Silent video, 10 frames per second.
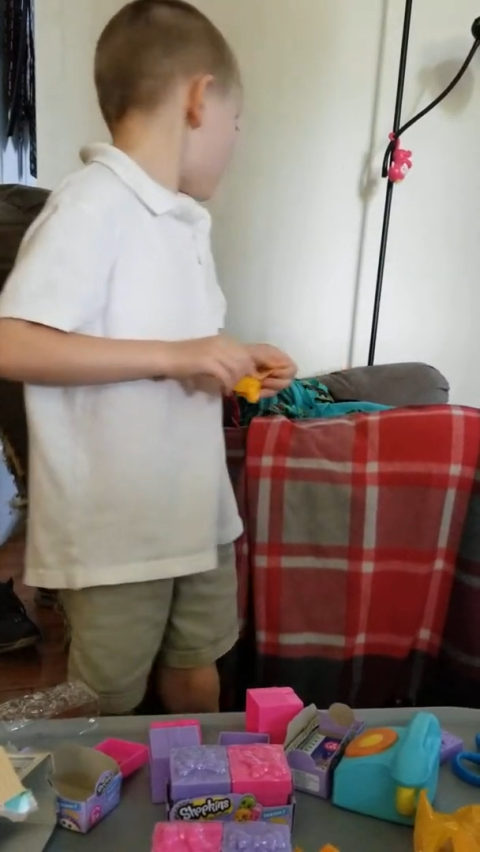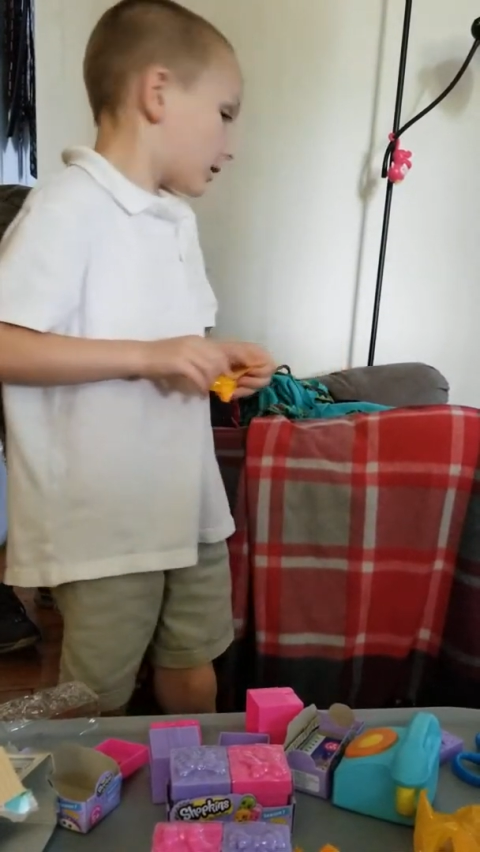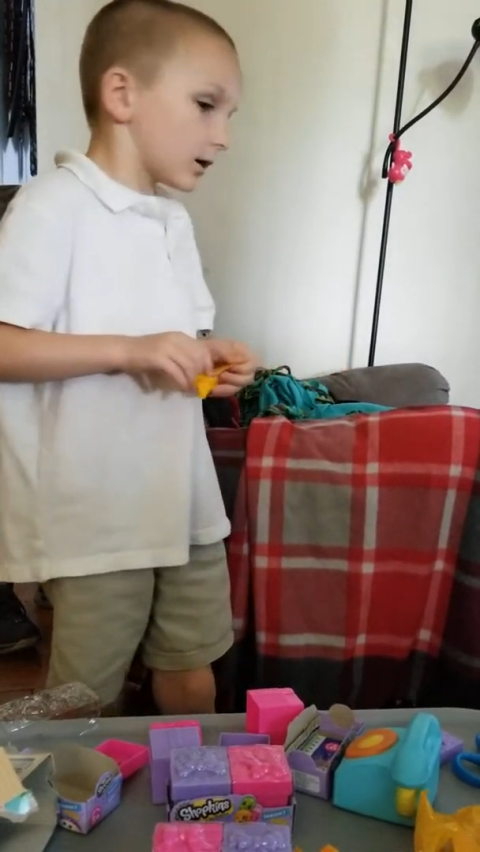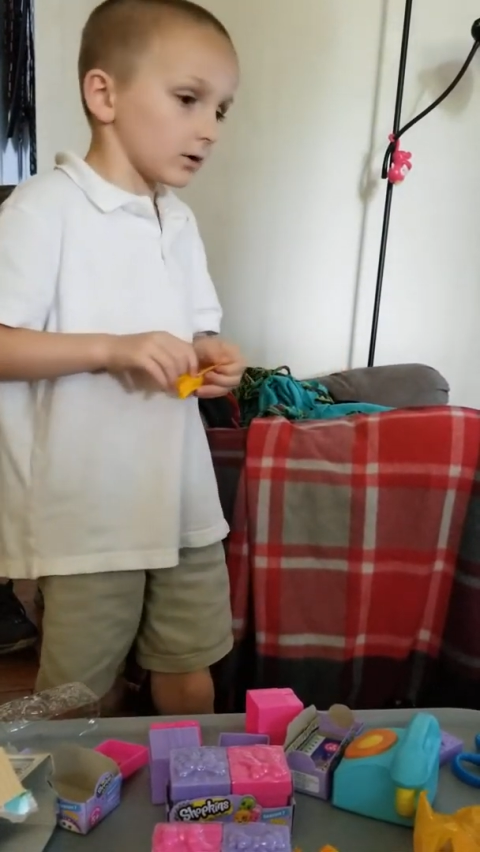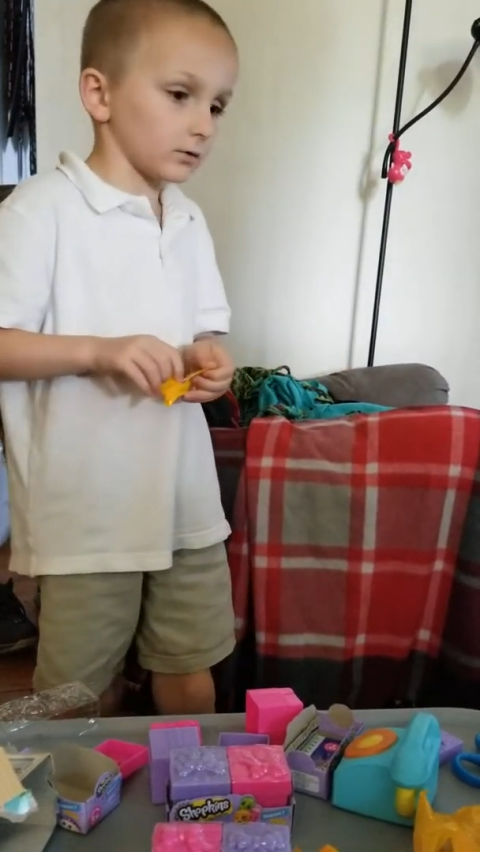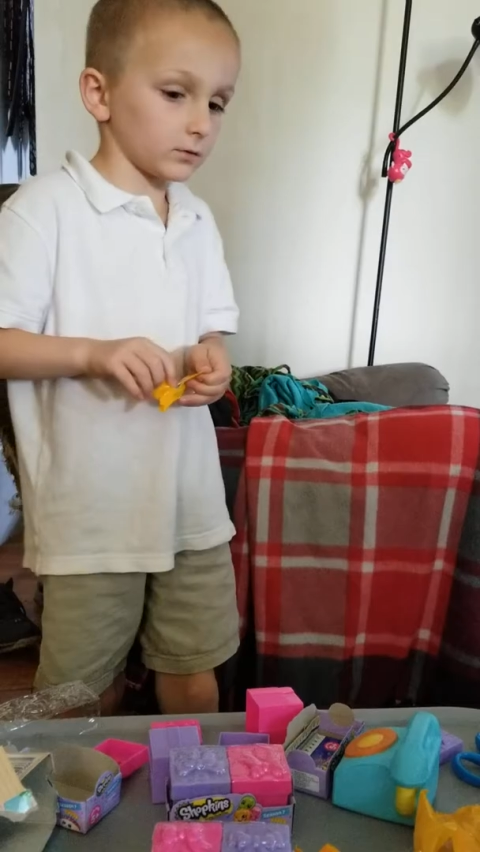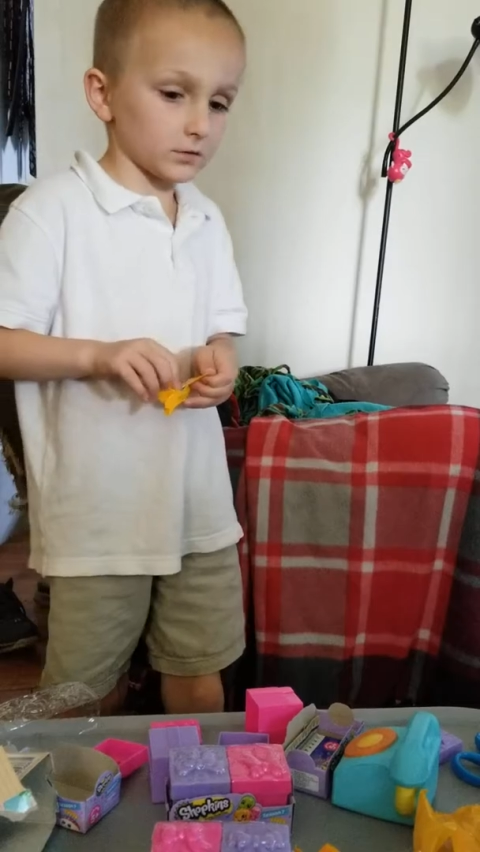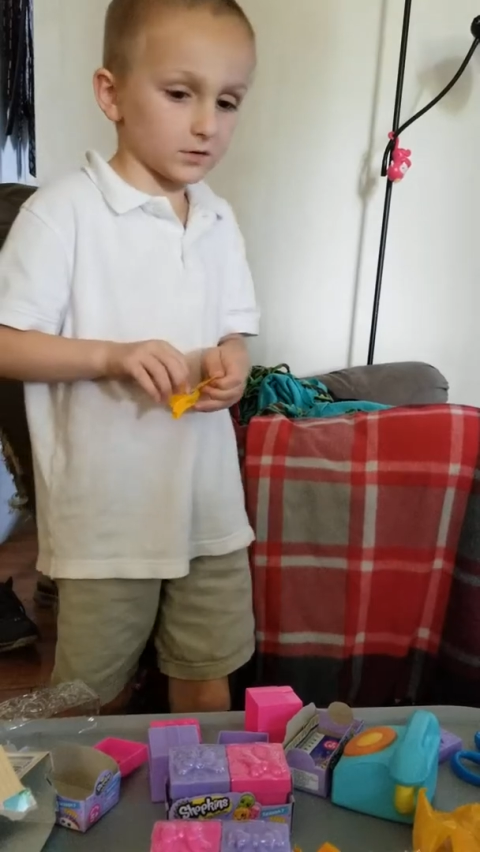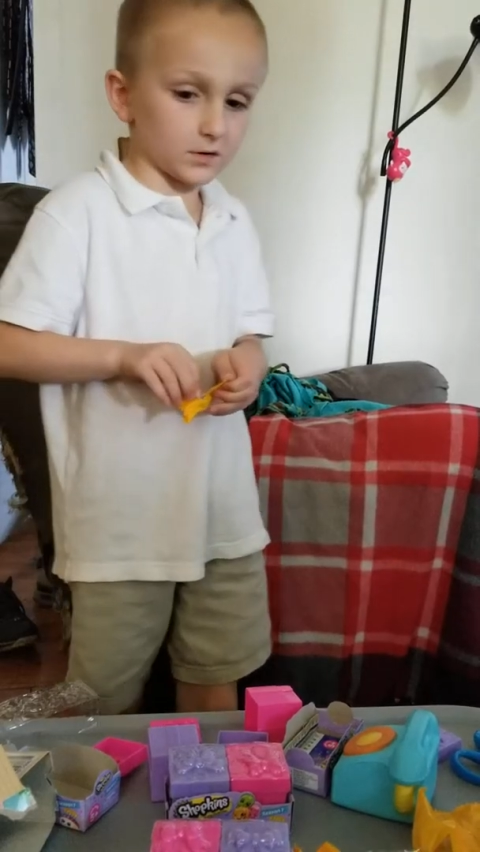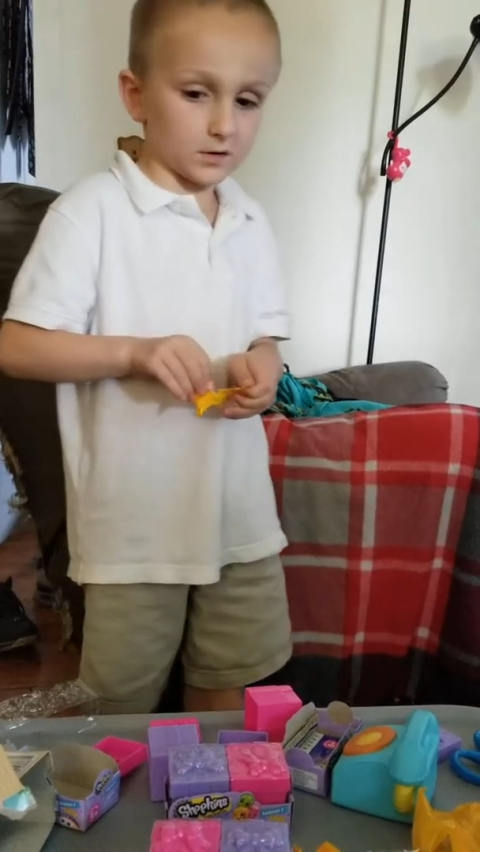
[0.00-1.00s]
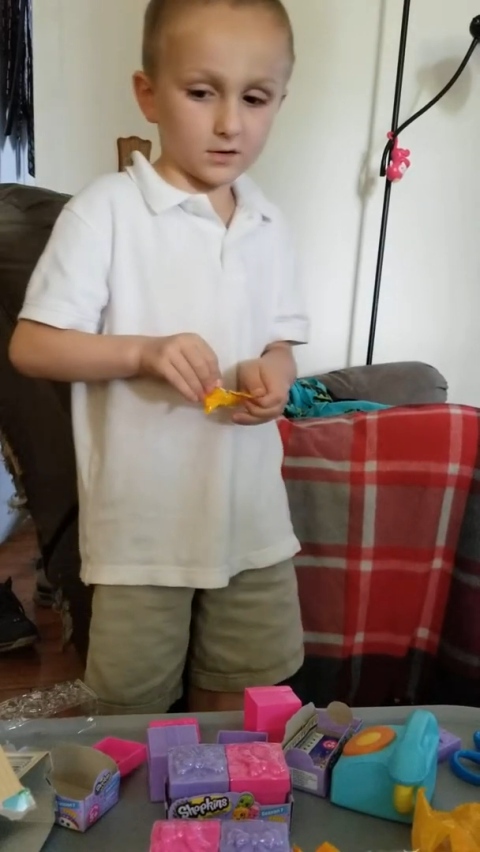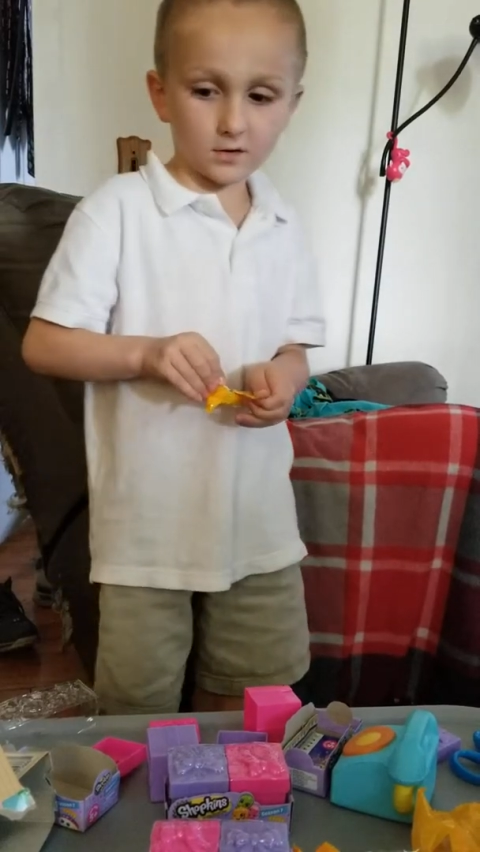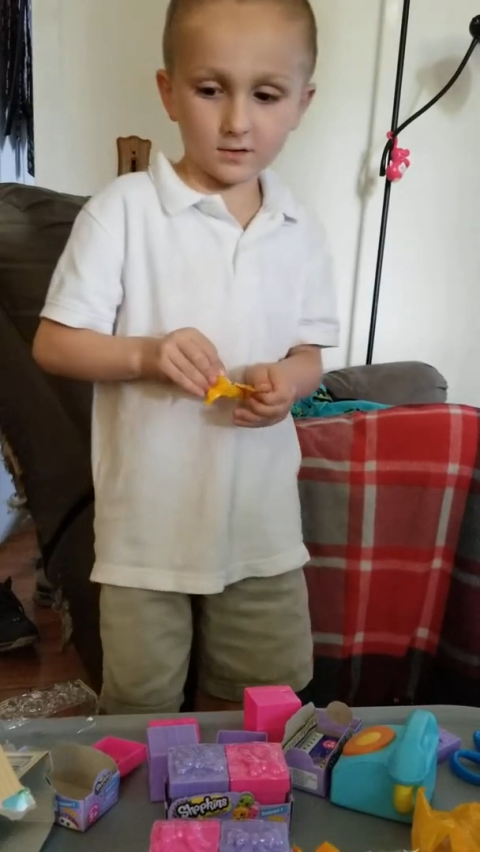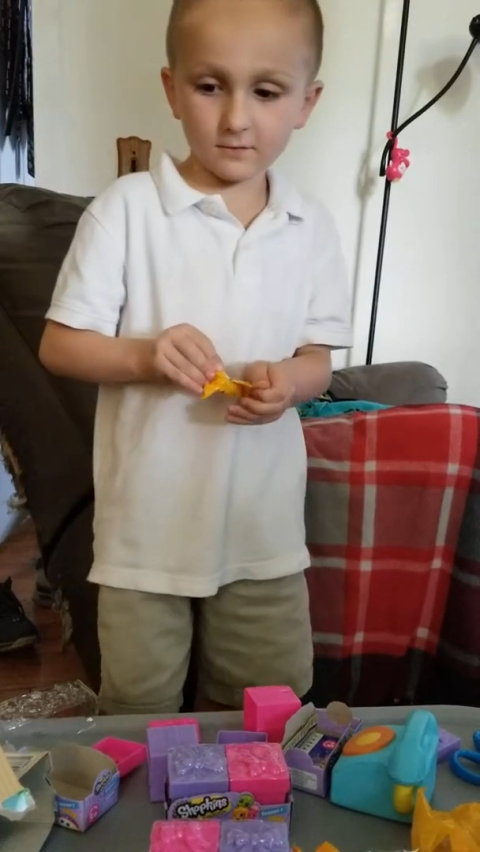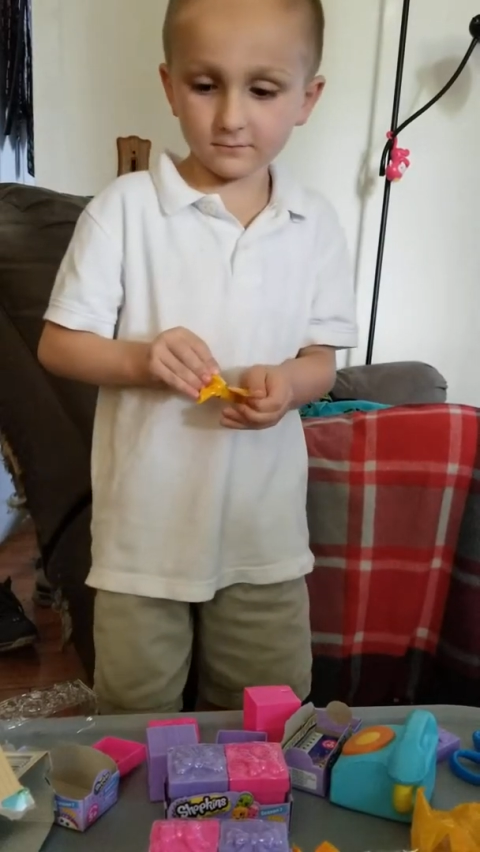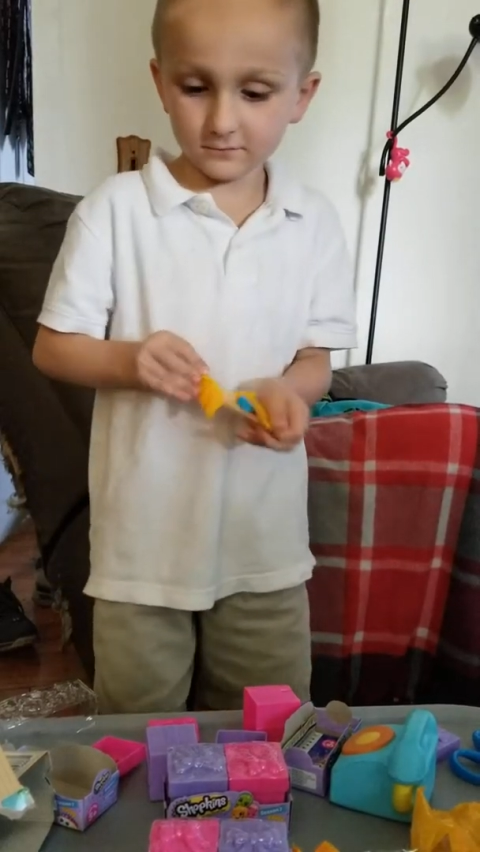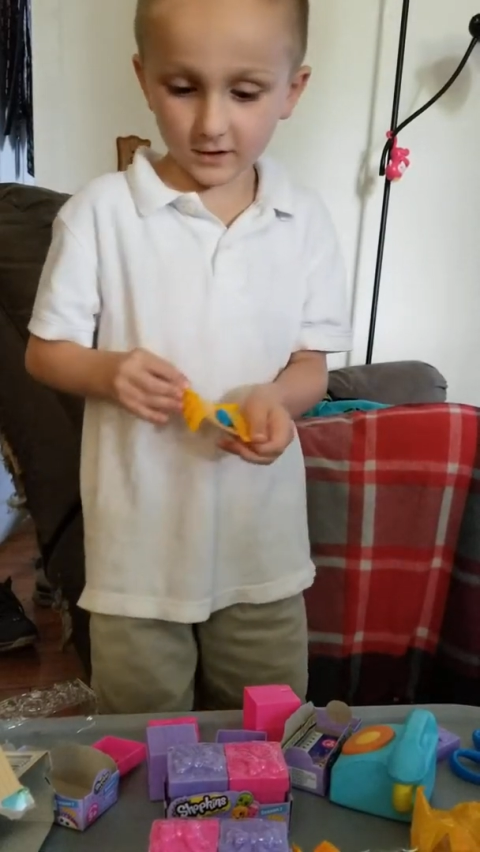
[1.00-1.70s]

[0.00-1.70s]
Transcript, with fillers: What are oh, you looking for? Um,